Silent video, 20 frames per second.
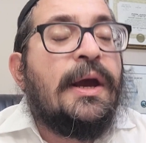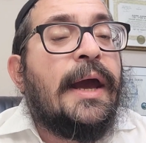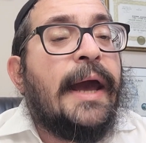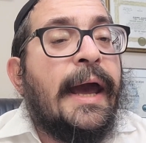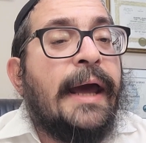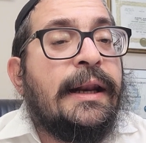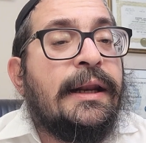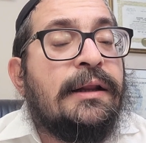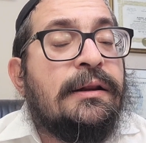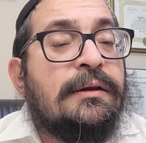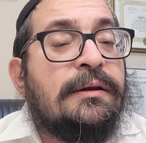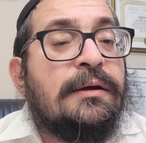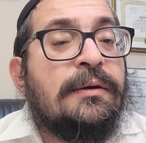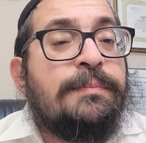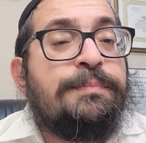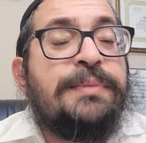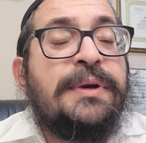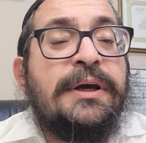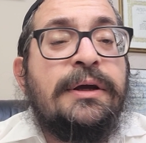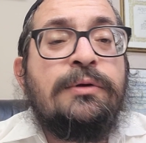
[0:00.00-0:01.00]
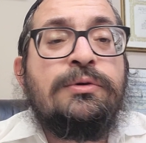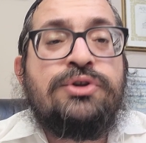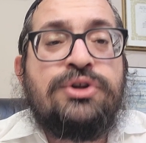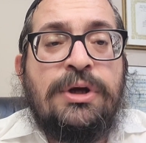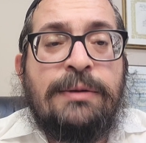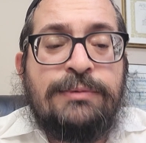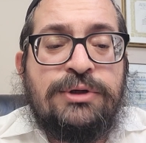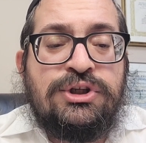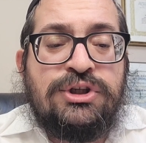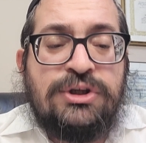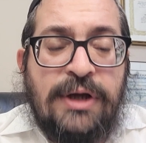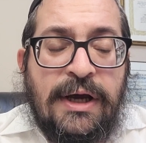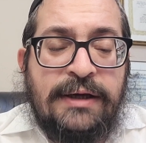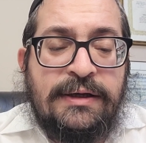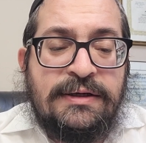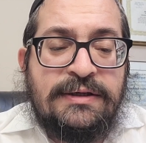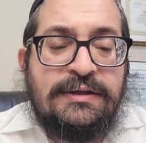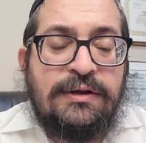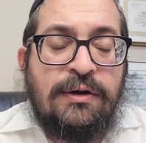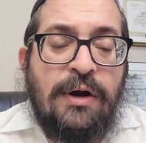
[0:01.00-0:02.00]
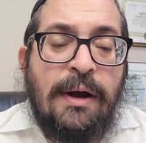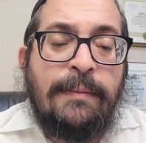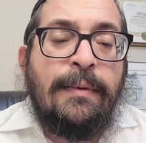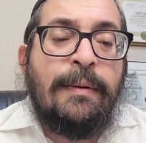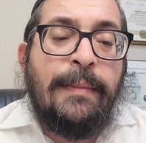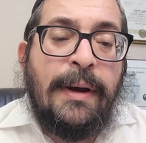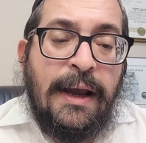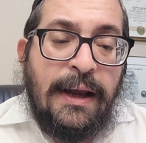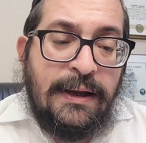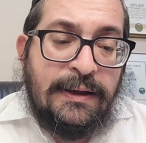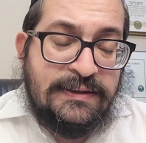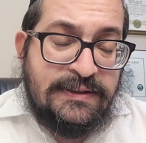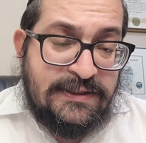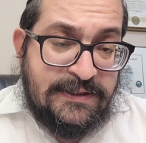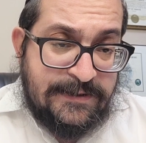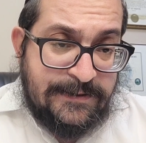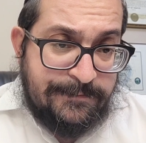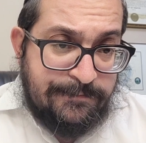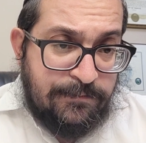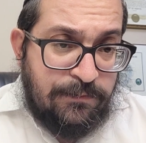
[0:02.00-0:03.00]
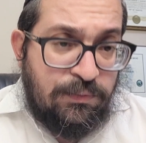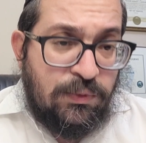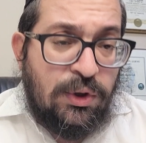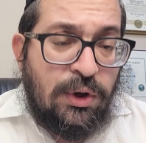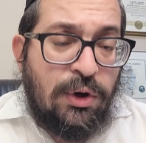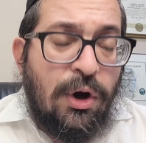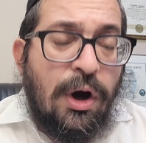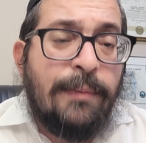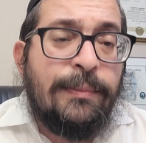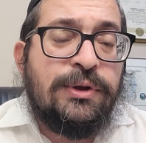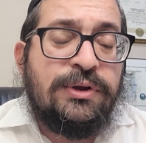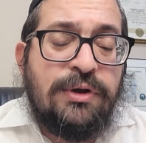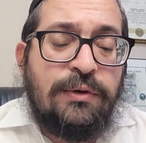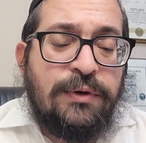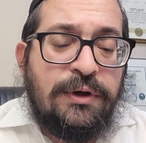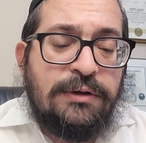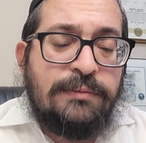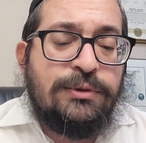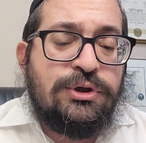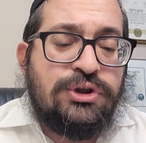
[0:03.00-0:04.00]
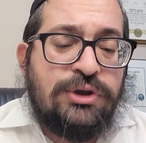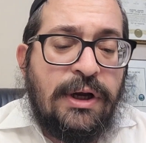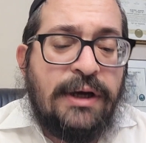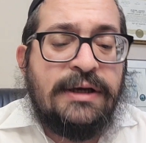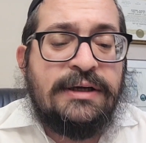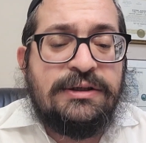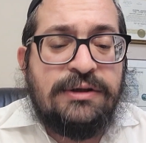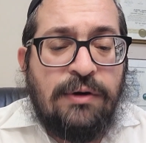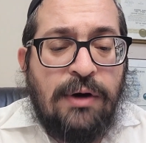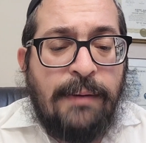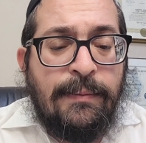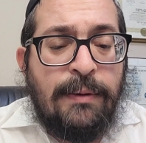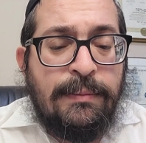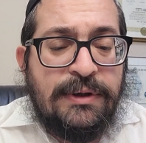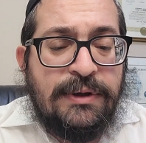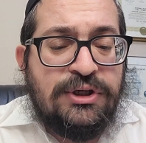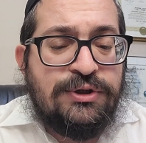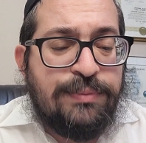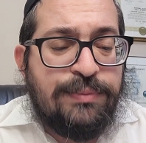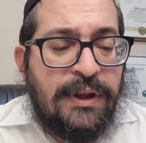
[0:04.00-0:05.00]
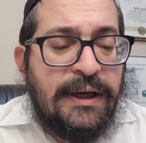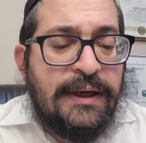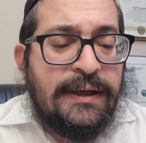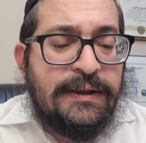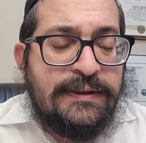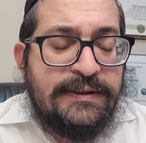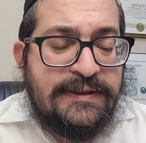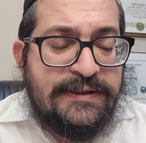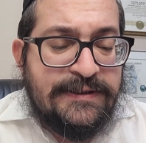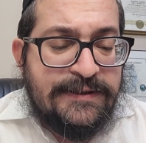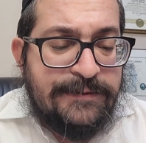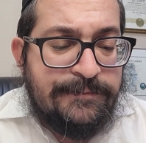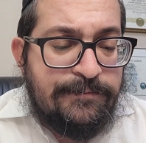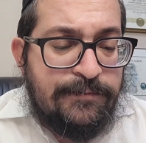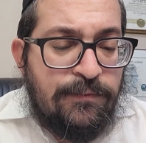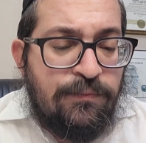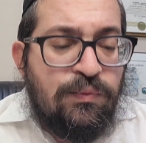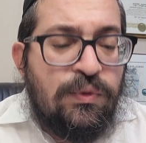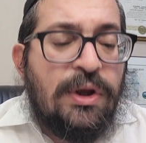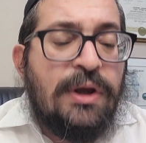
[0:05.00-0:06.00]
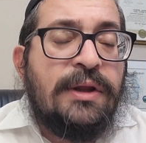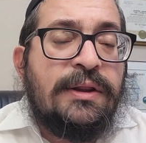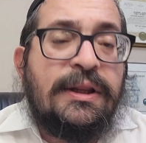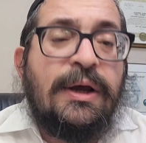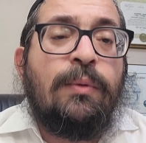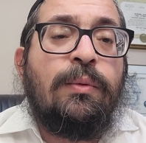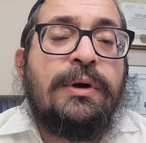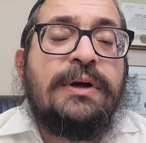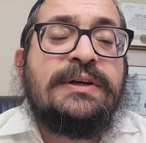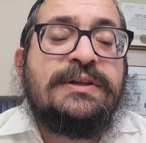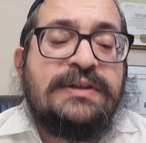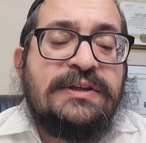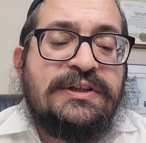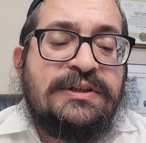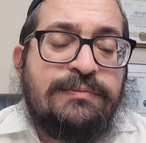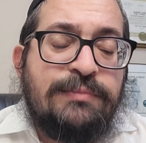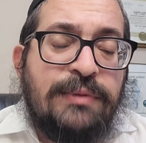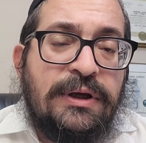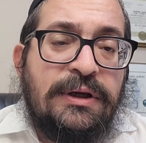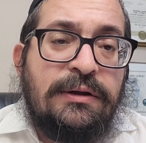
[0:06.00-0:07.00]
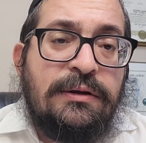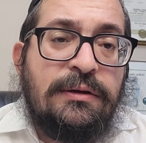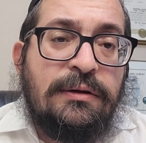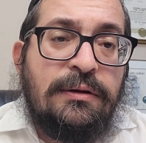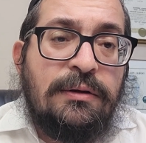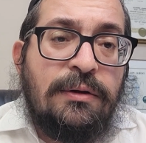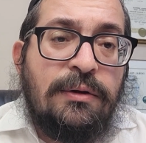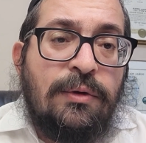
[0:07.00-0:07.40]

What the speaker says: And in the Pirush HaMishnayos, the Rambam has a commentary on the Mishnayos, the Rambam explains that what does this mean?